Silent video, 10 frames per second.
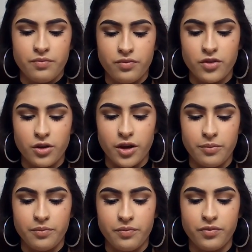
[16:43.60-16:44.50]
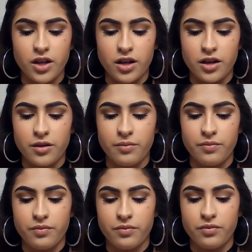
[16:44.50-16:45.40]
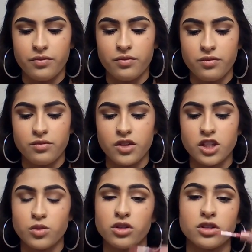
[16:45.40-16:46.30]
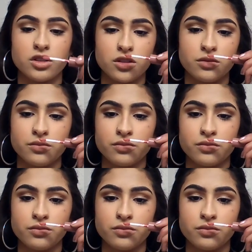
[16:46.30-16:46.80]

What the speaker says: Okay, I got it. These smell good too.